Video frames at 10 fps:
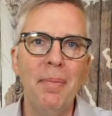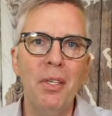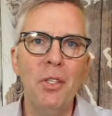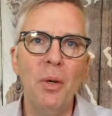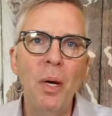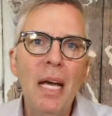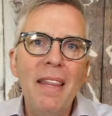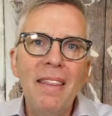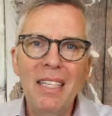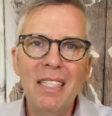So
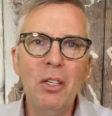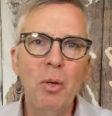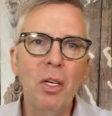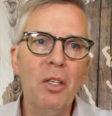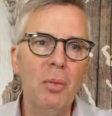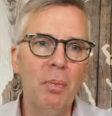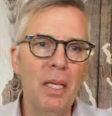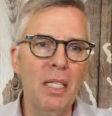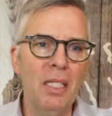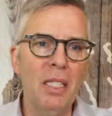that's the critical
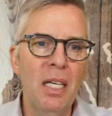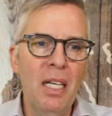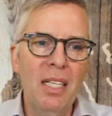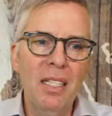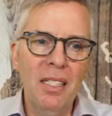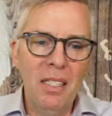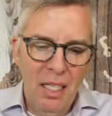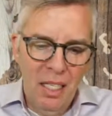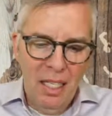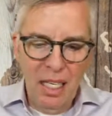piece.
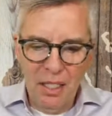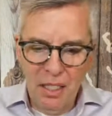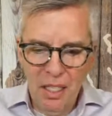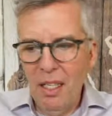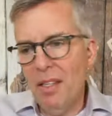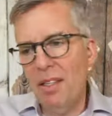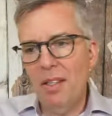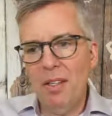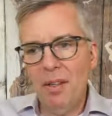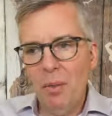Is yes,
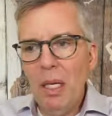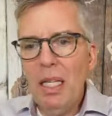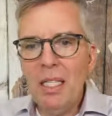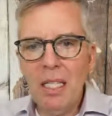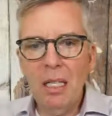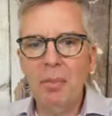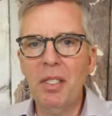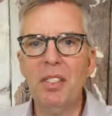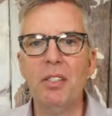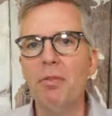we can sell a
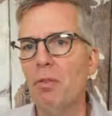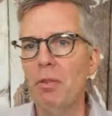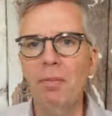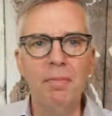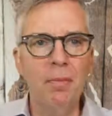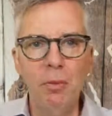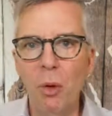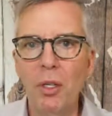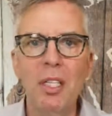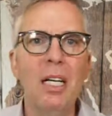business for
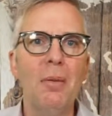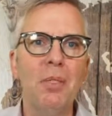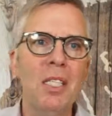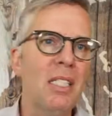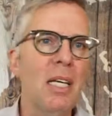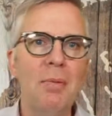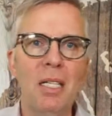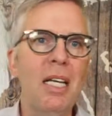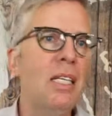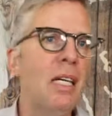4 times, 6 times,
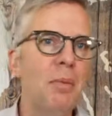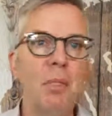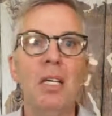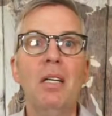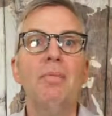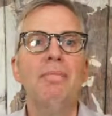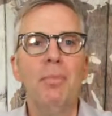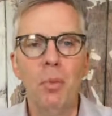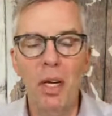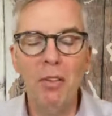10 times
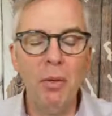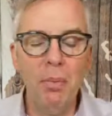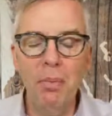whatever